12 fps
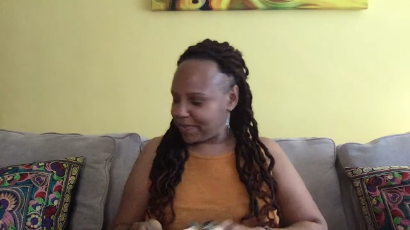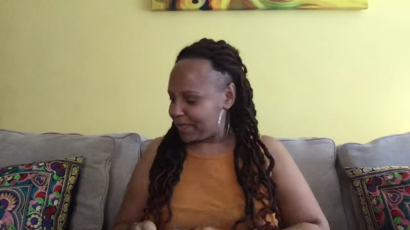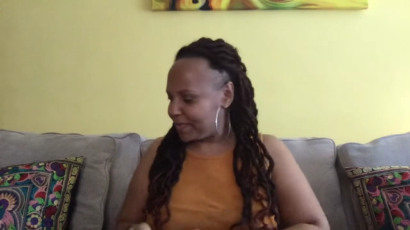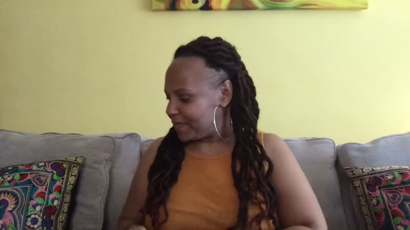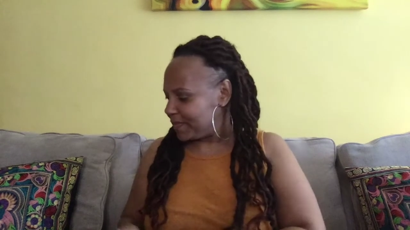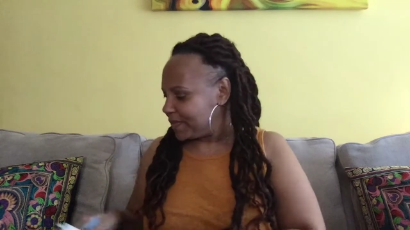
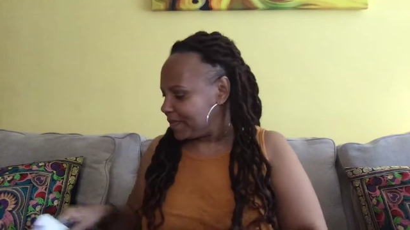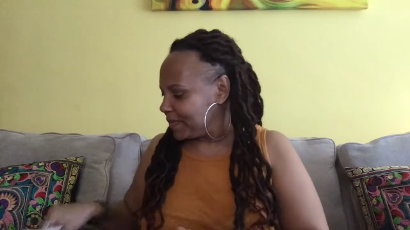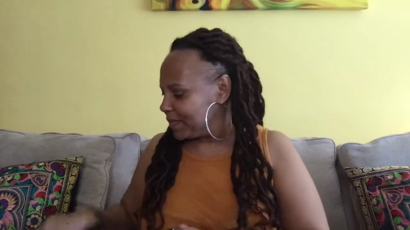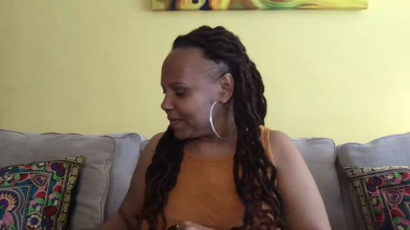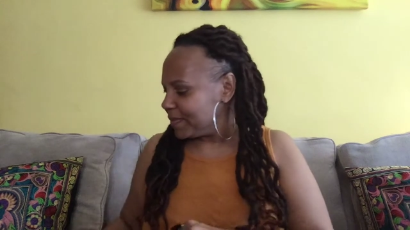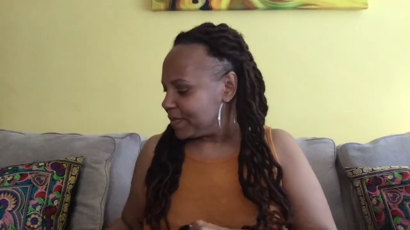
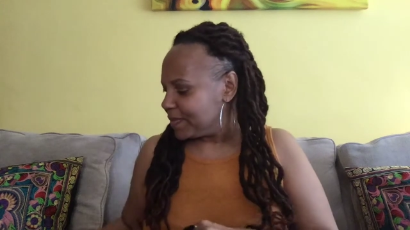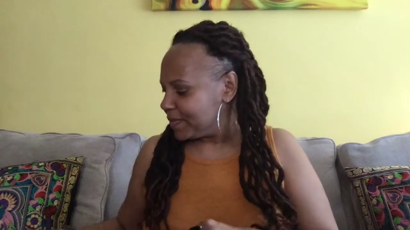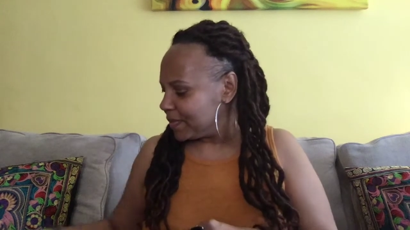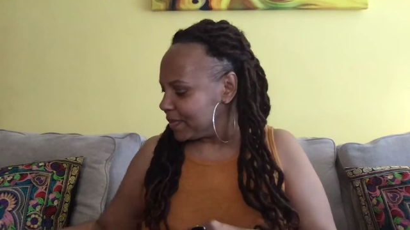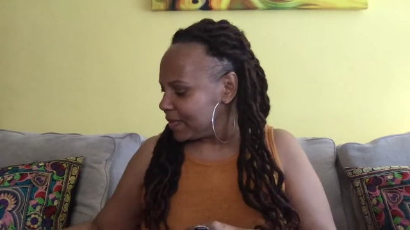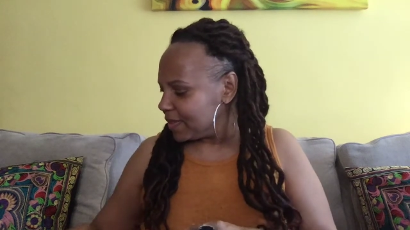
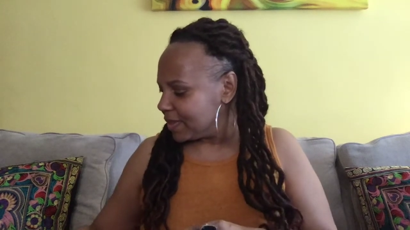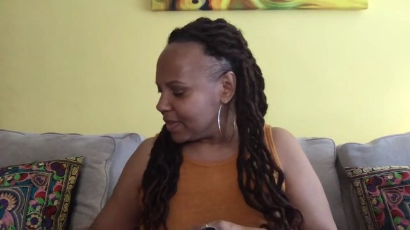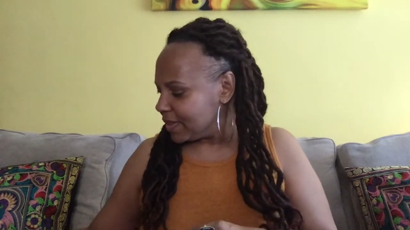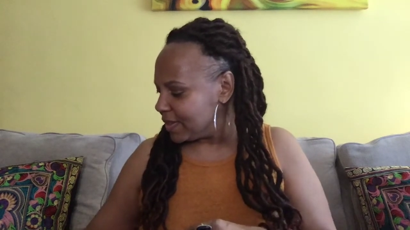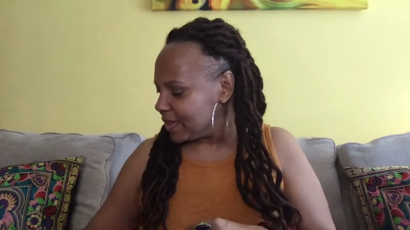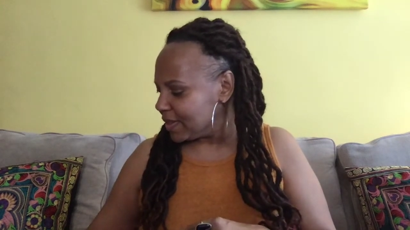
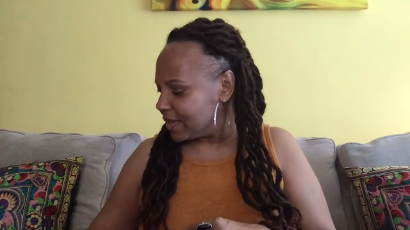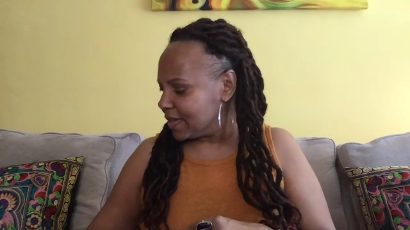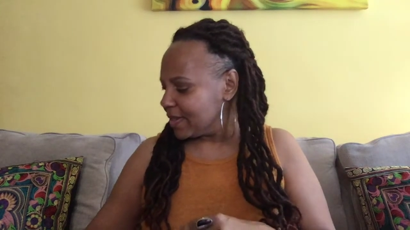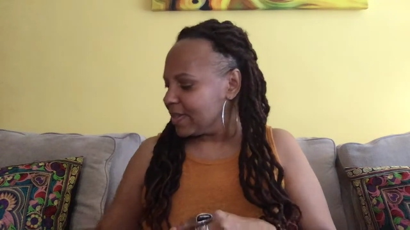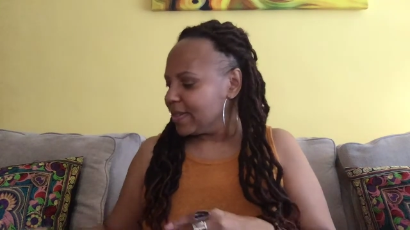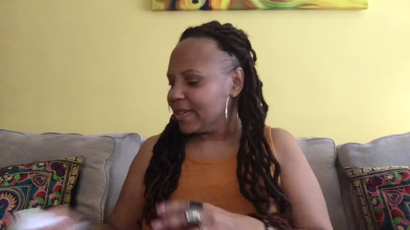
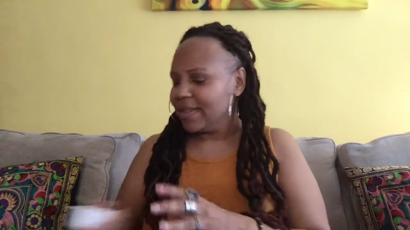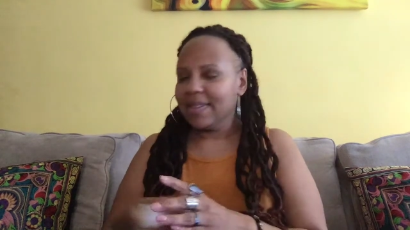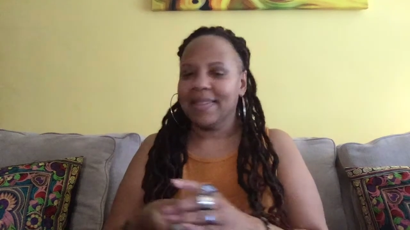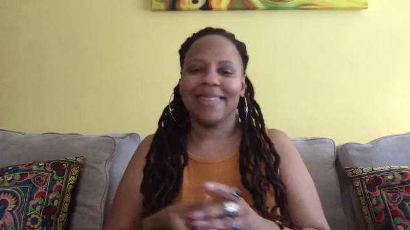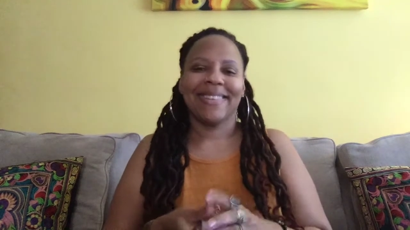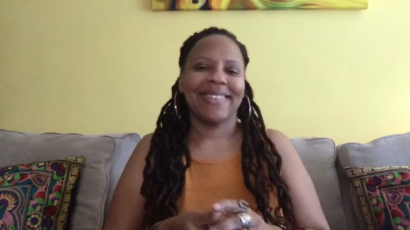
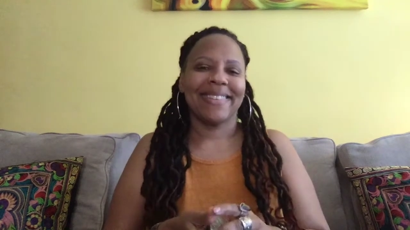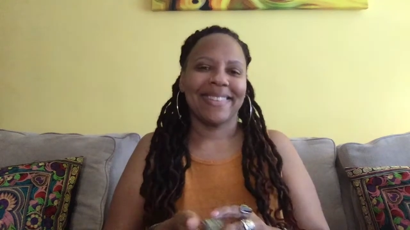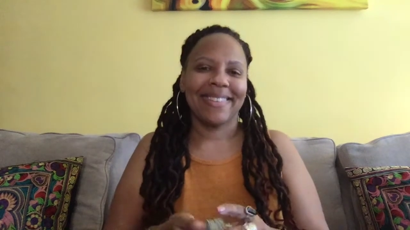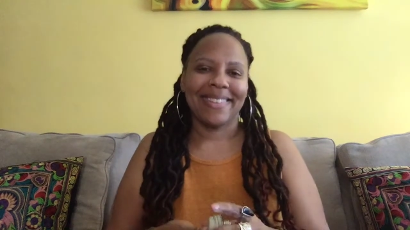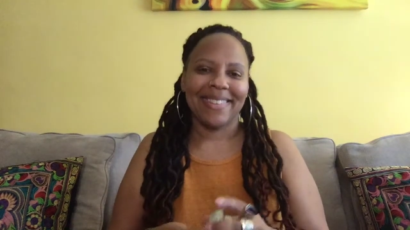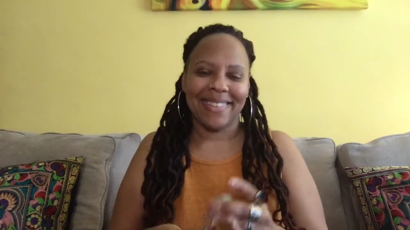
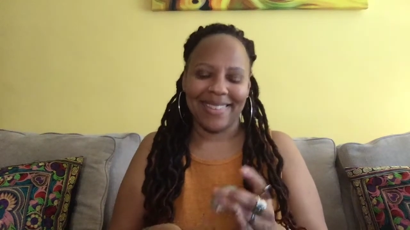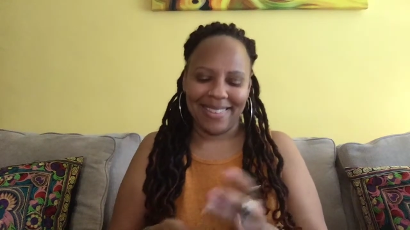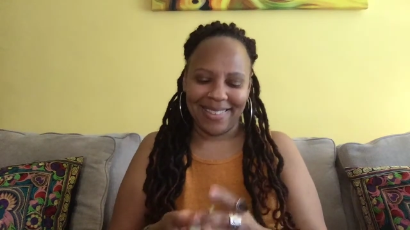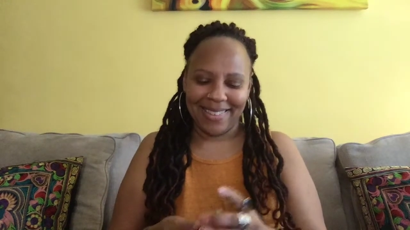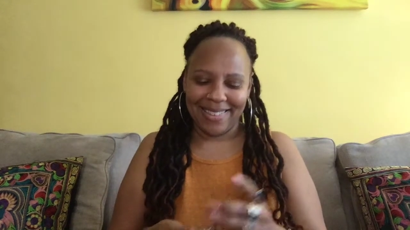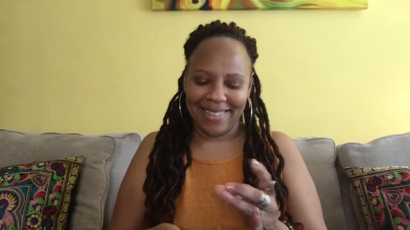
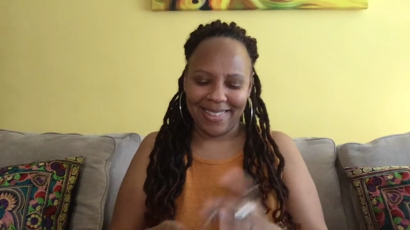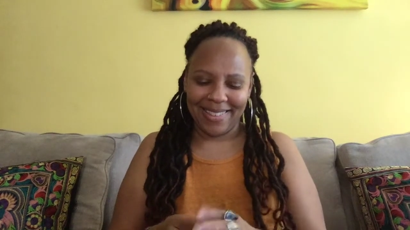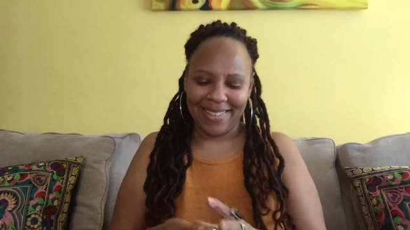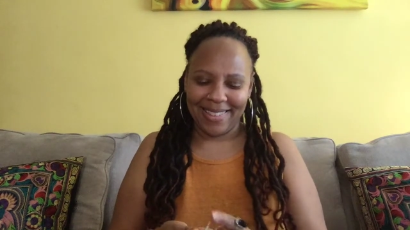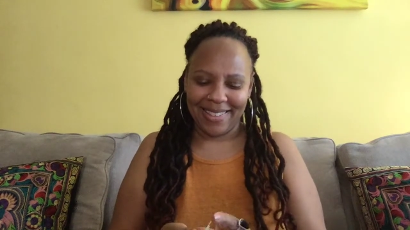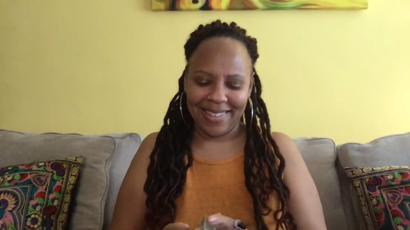
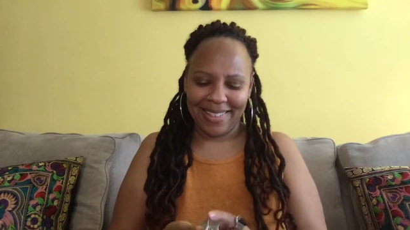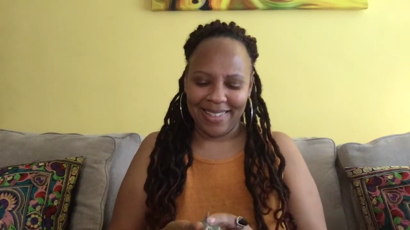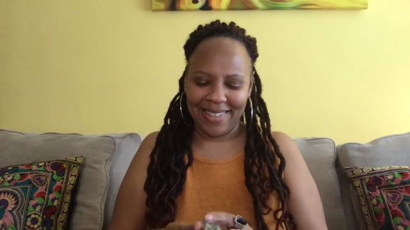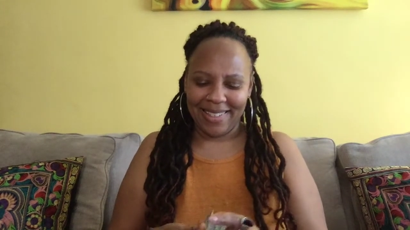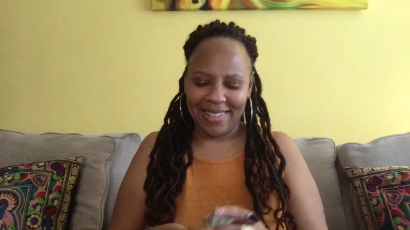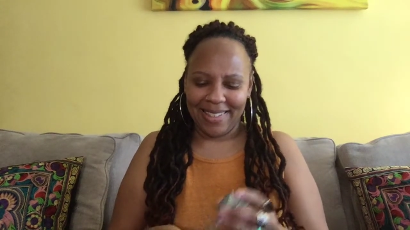
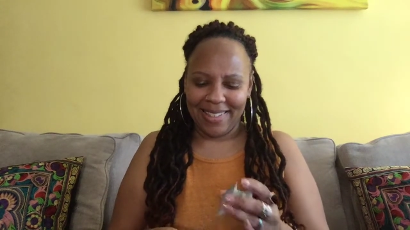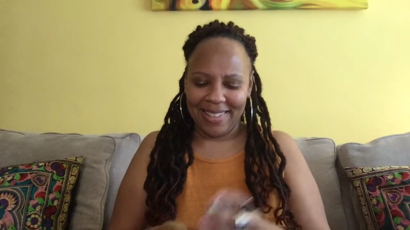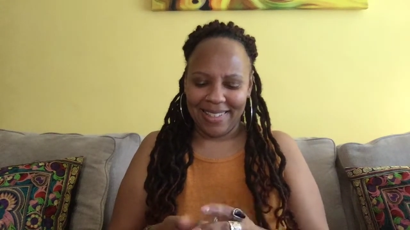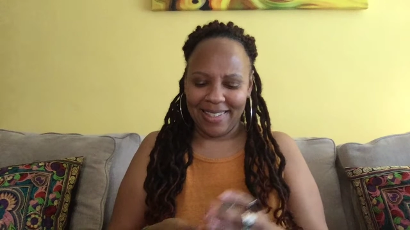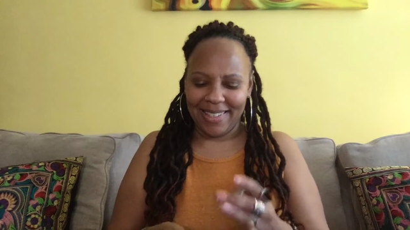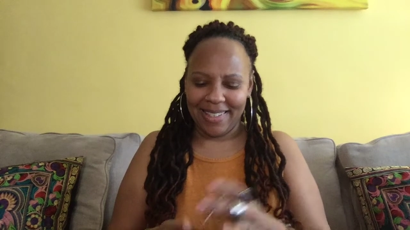
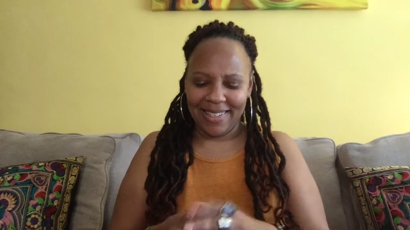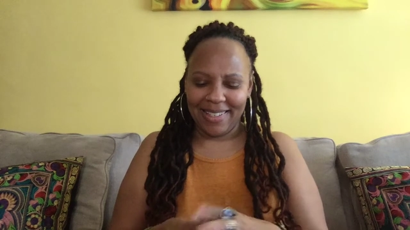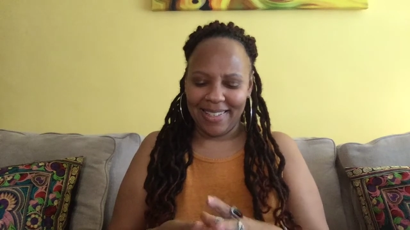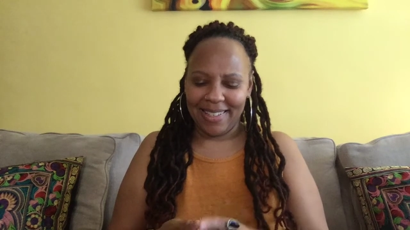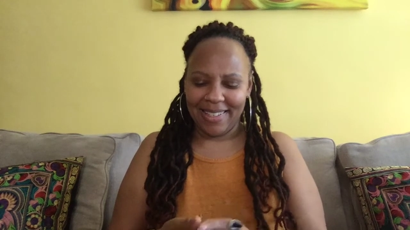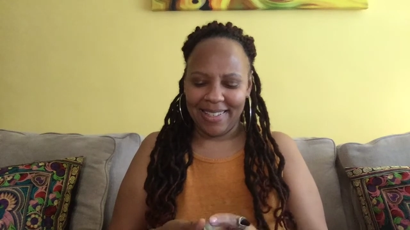
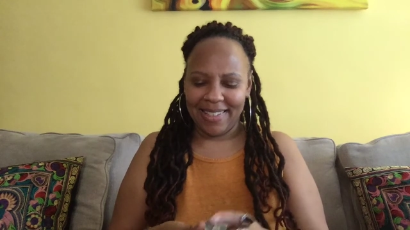Nobody speaks.